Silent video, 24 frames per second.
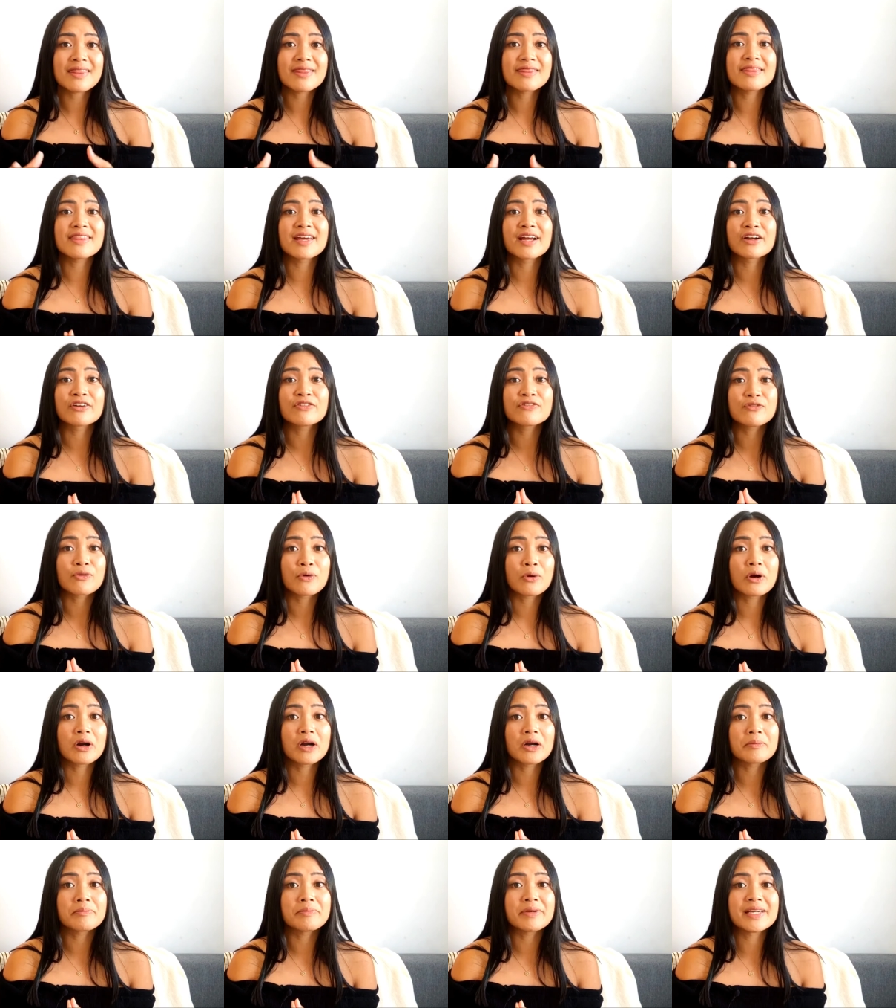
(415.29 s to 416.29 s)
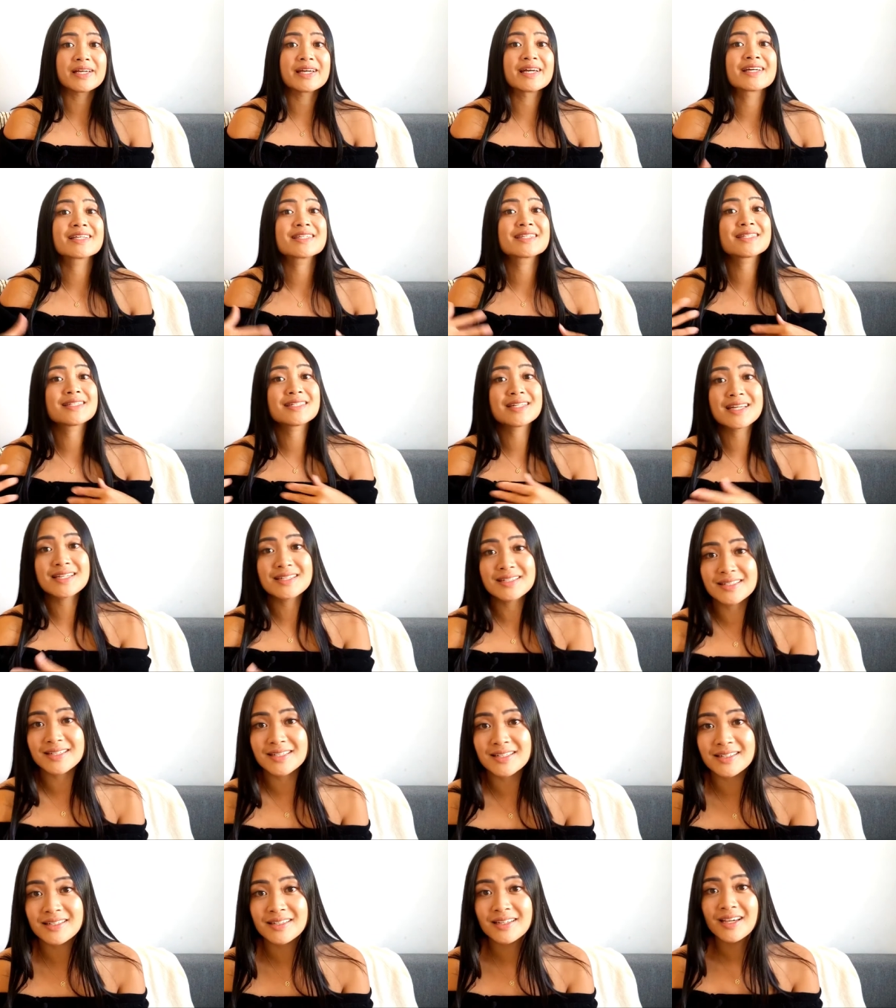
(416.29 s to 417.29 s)
and therefore be
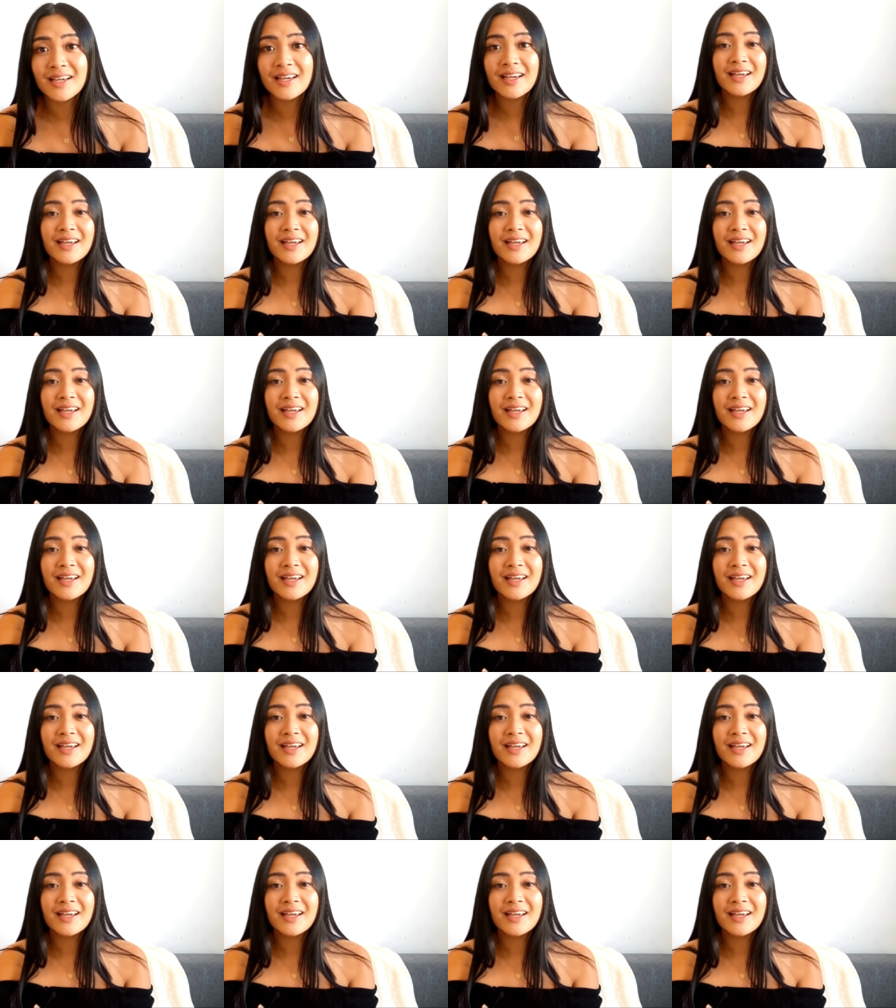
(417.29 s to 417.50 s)
extended